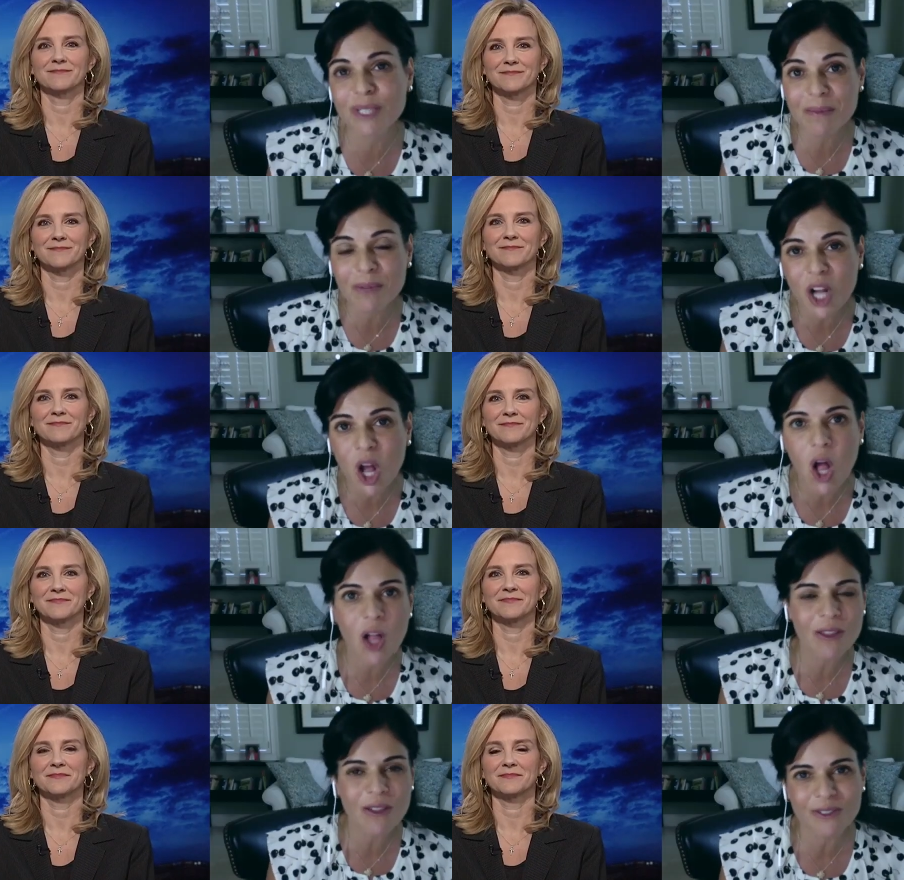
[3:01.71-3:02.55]
Speaker 1: can bring
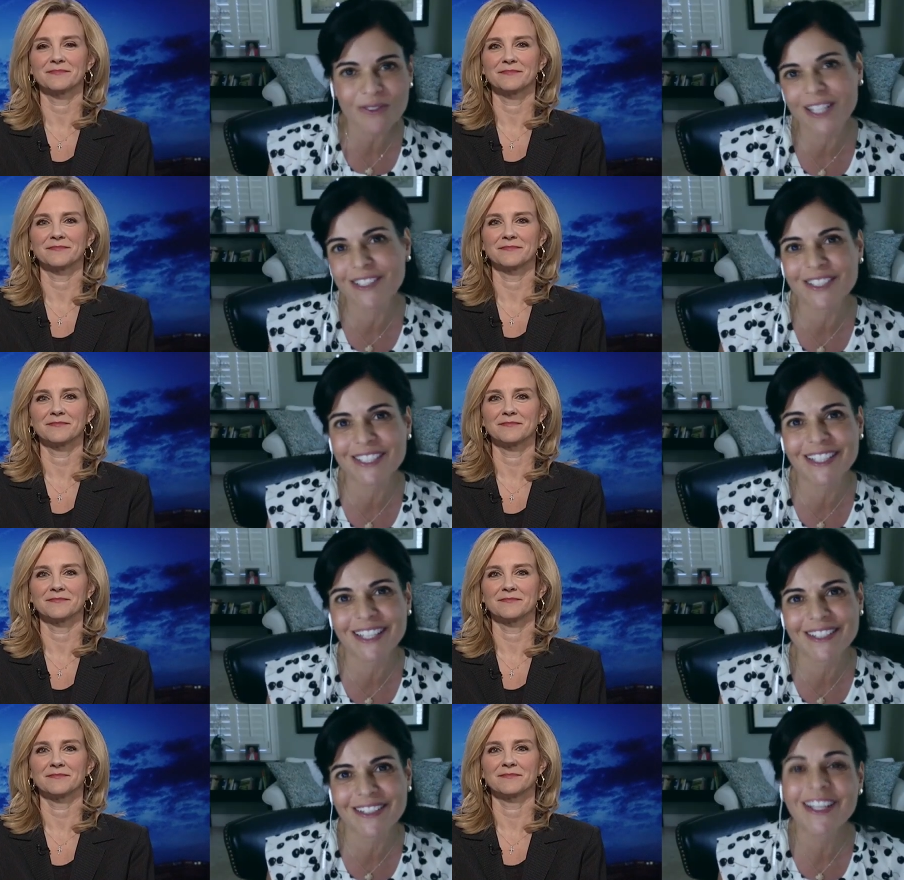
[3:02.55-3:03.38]
all those factors
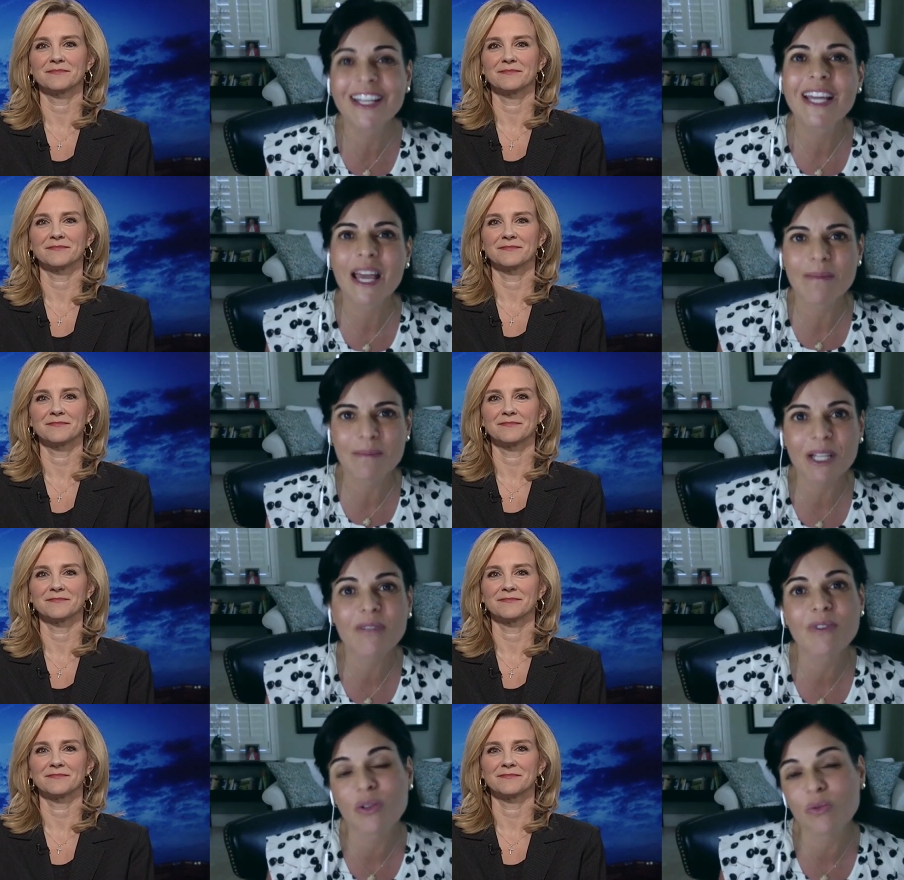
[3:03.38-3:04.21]
together and make
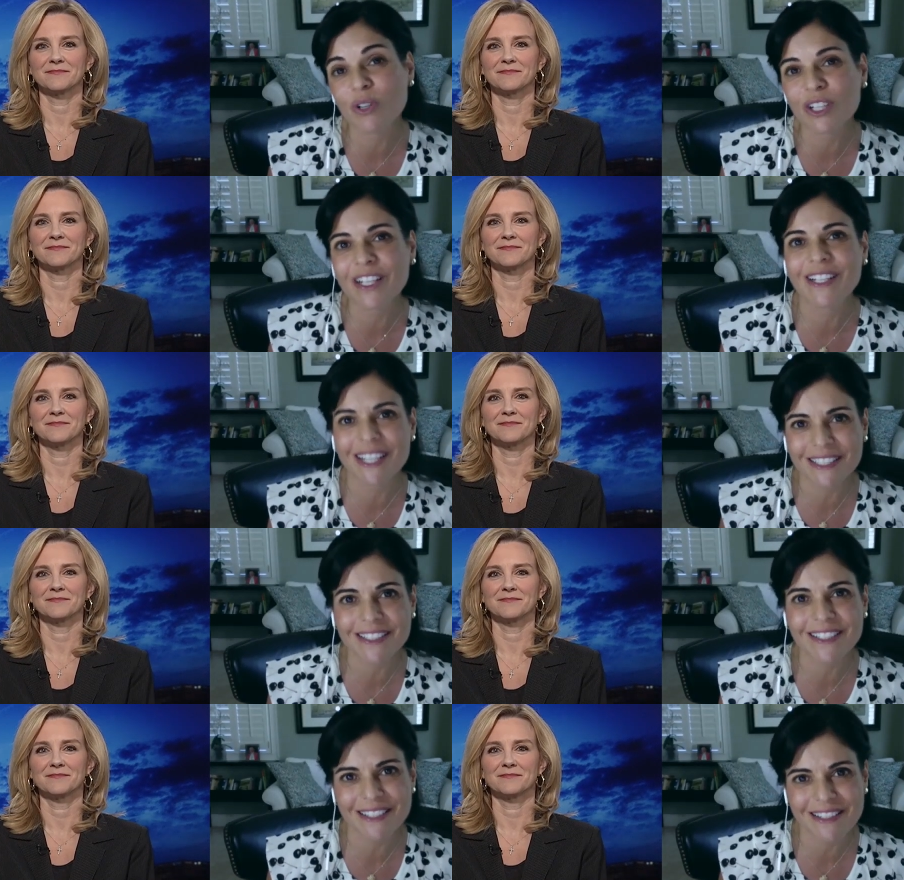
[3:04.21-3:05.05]
of our work an
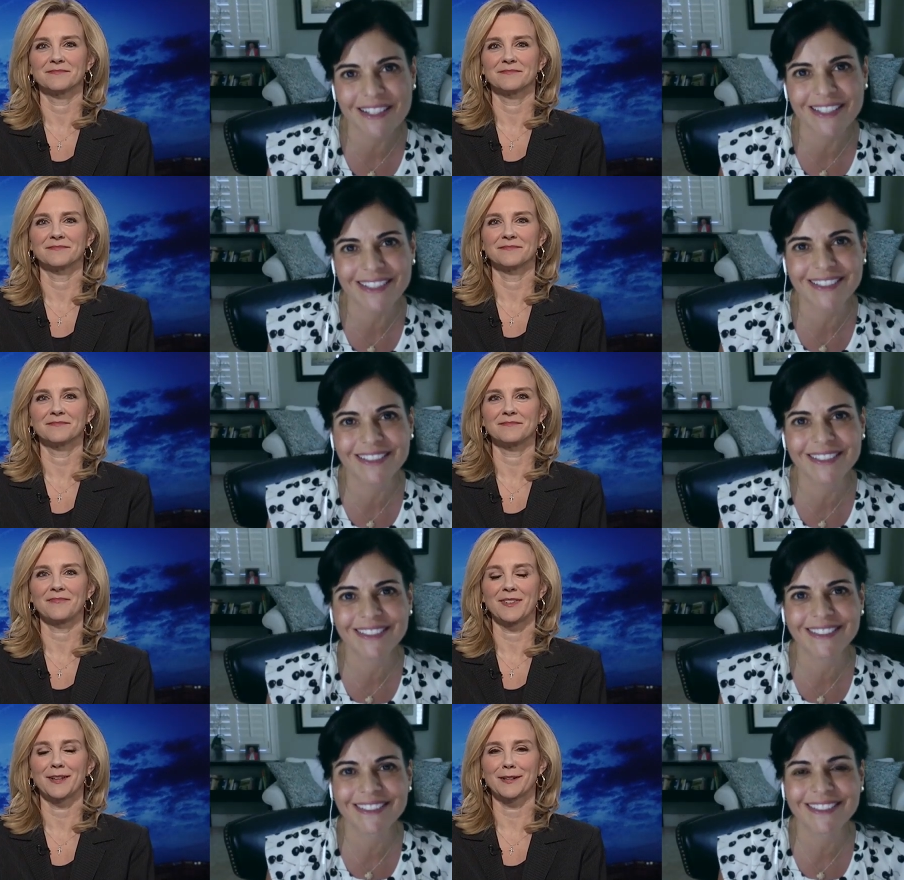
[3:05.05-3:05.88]
excellent
Speaker 2: thing.
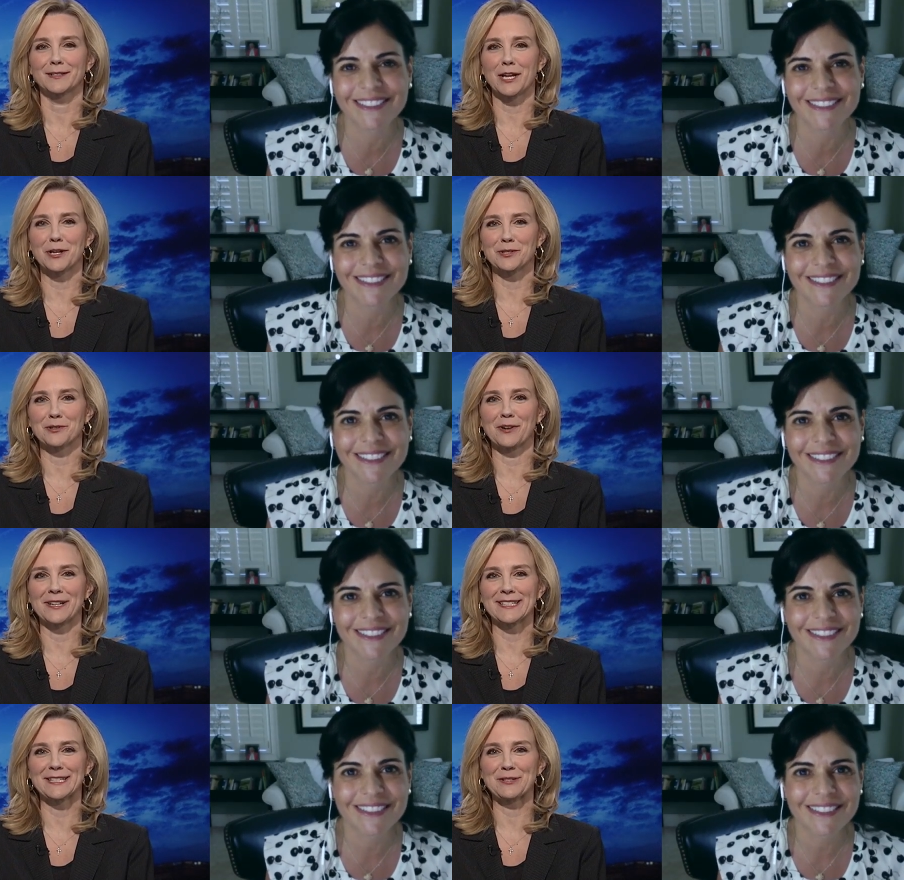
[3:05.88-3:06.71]
Dr.
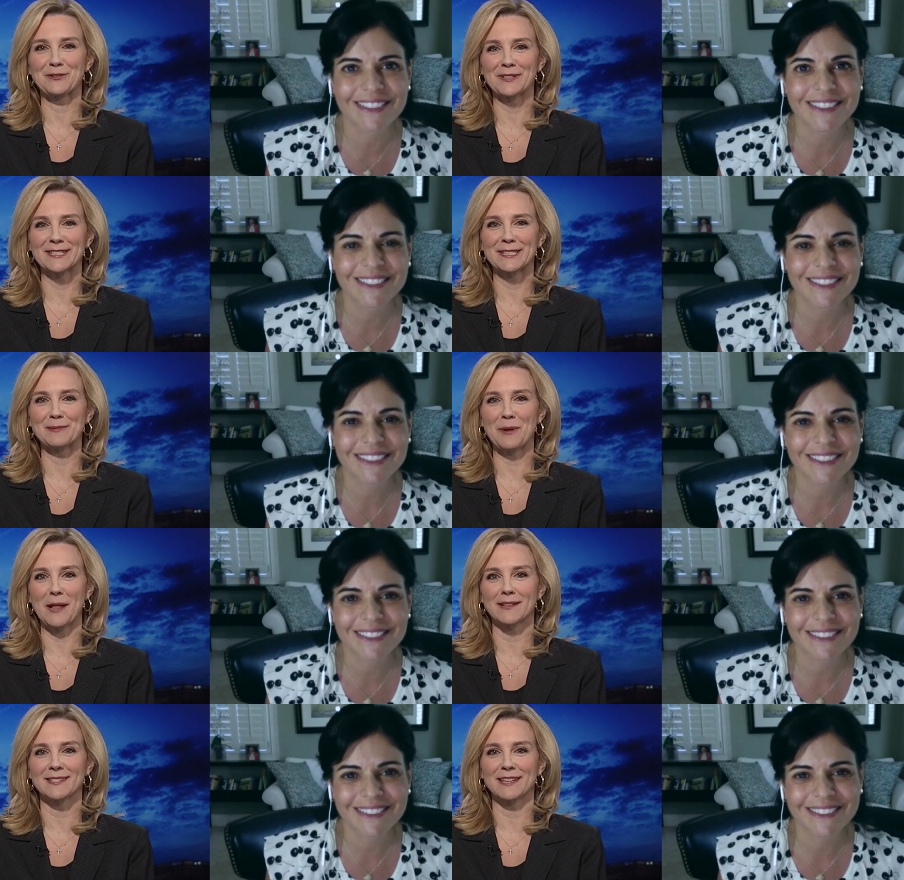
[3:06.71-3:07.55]
Grazie Christie,
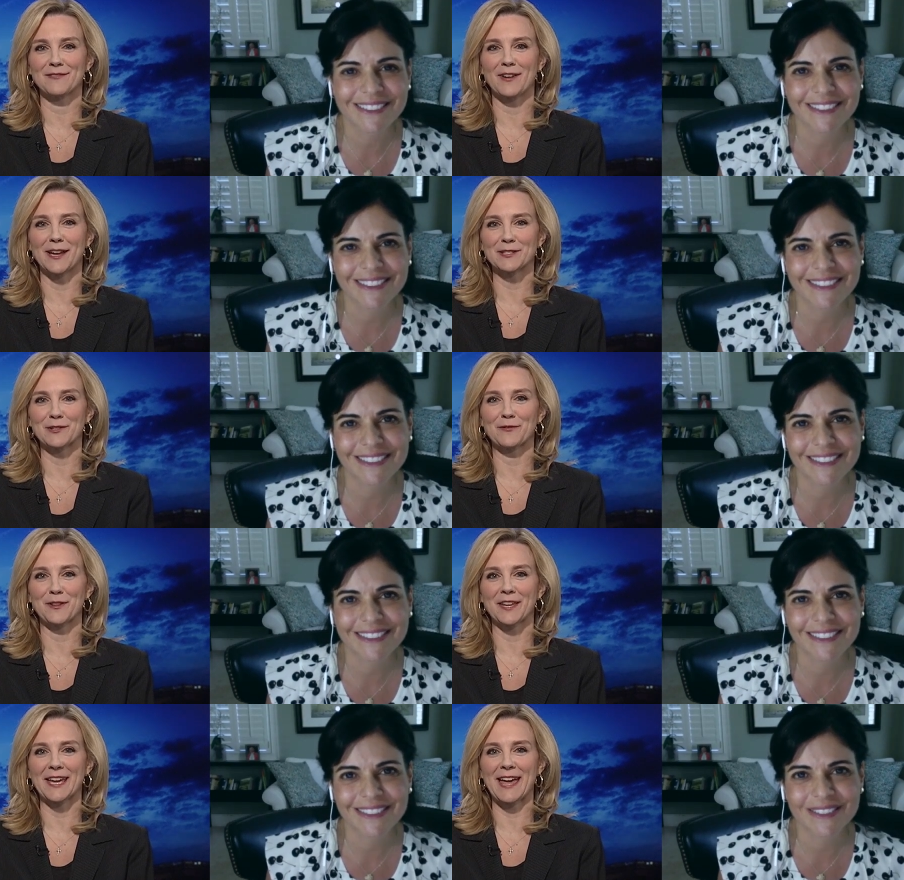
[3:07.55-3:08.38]
policy advisor
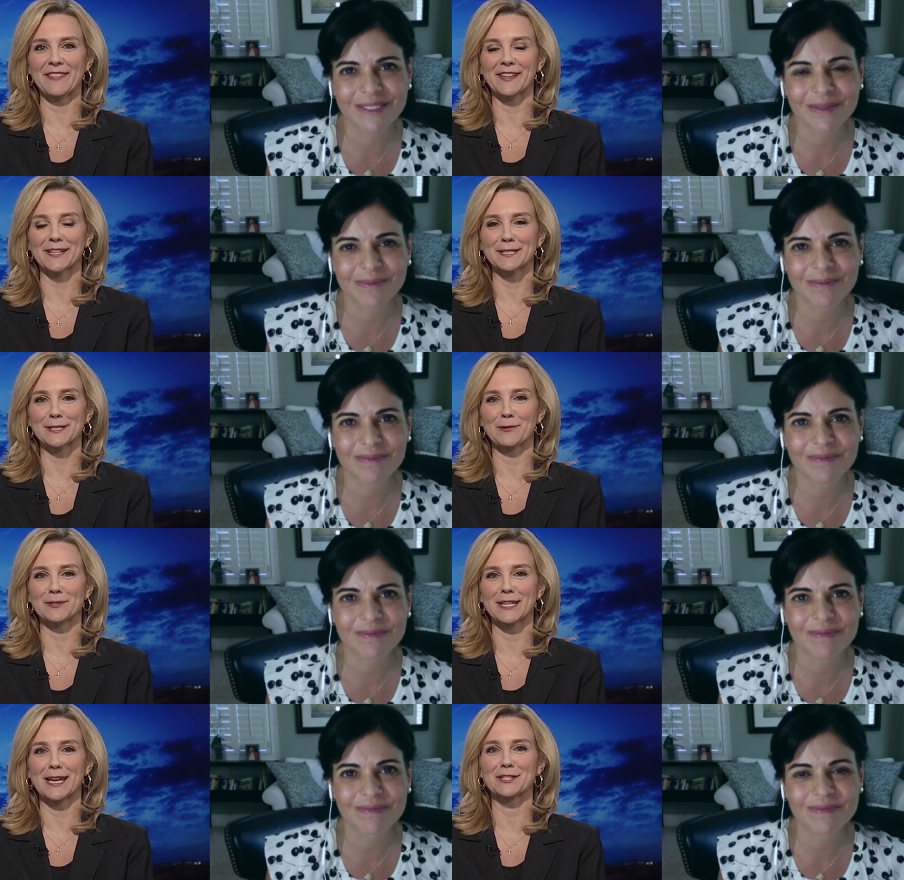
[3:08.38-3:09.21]
for the Catholic
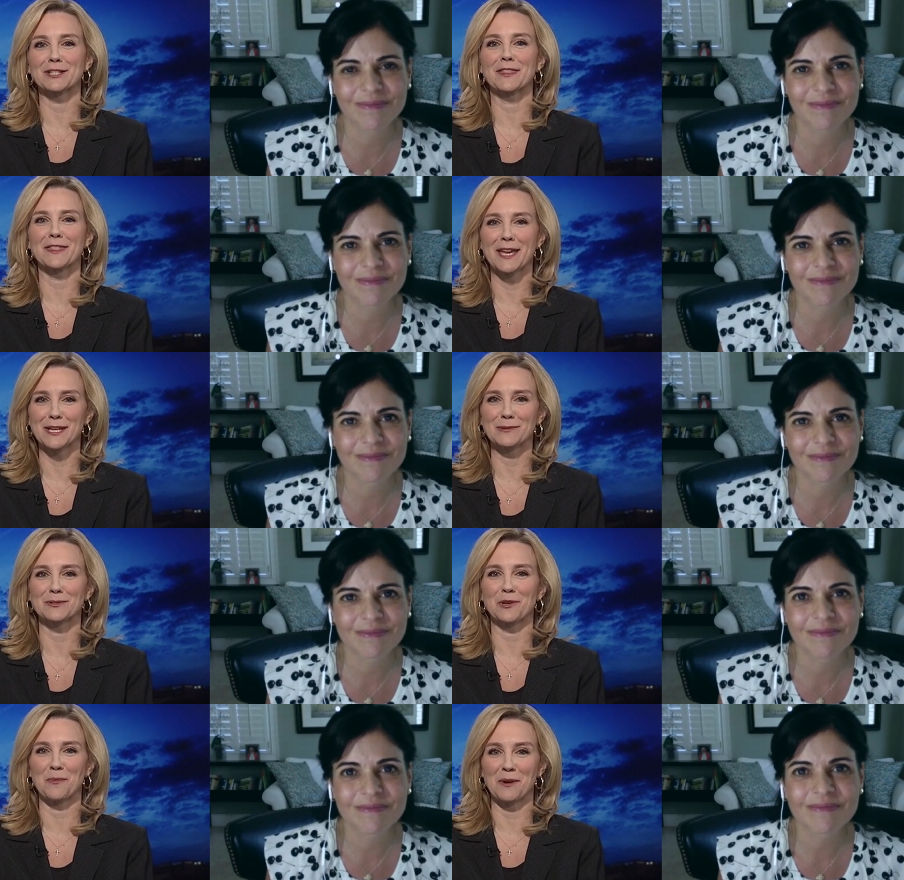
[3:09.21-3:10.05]
Association, thank you so